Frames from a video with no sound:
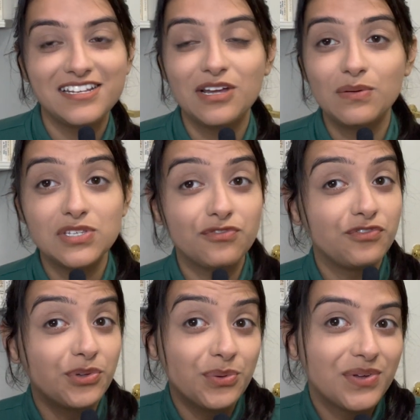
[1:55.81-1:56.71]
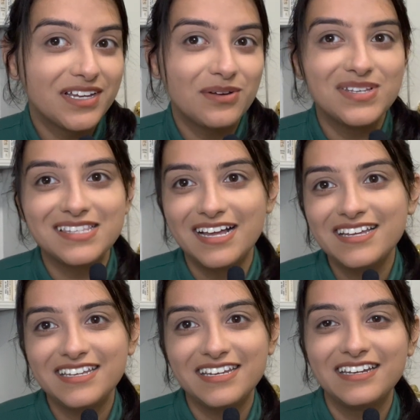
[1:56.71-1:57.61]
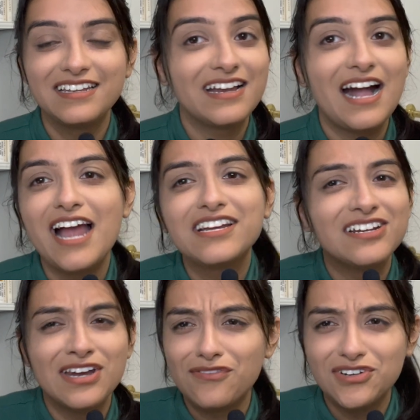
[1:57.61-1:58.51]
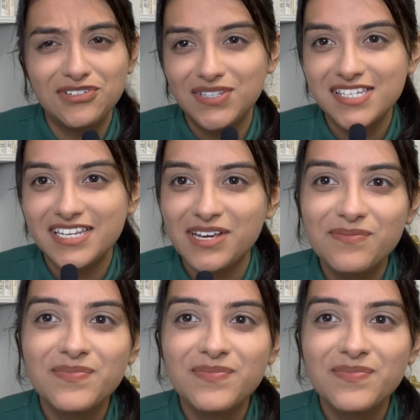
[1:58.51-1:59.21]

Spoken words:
it was a fluke, it was lucky, like I could never do the same.